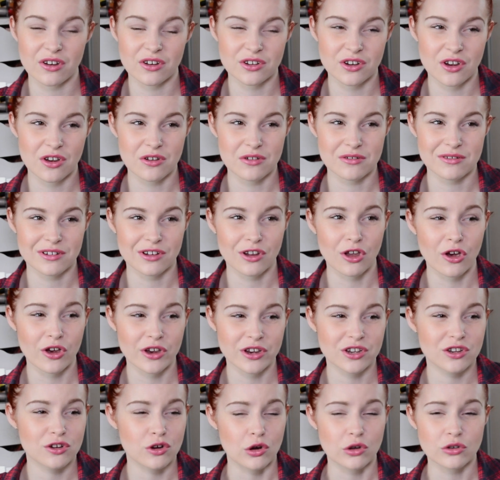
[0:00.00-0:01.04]
I don't
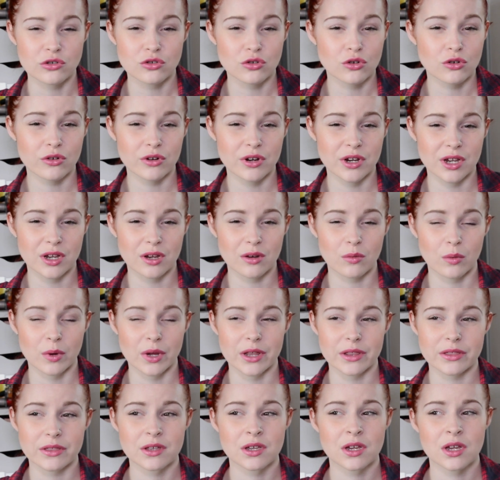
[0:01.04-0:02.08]
like contouring
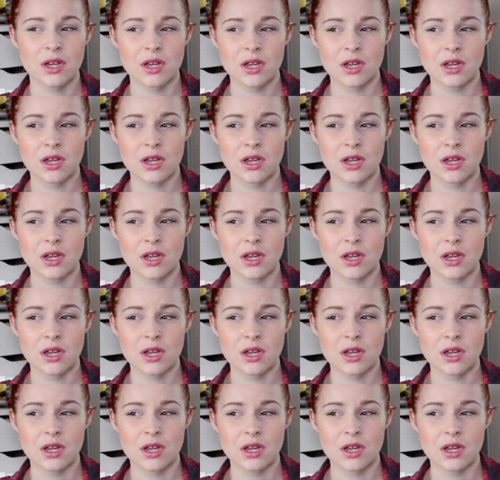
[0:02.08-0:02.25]
with